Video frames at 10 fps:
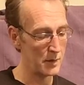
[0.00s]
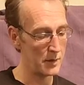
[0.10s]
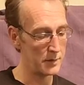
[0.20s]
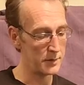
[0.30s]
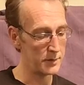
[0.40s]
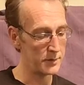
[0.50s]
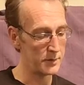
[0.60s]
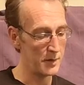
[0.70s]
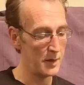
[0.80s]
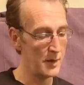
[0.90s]
and
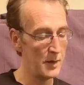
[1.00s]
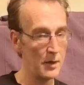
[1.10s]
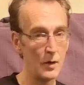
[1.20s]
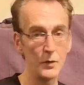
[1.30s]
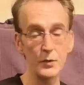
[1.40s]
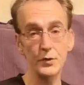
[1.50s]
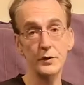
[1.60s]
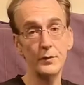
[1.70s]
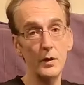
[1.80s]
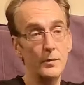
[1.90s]
also
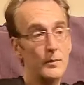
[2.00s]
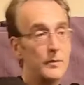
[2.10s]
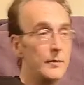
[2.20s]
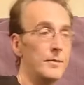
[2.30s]
just for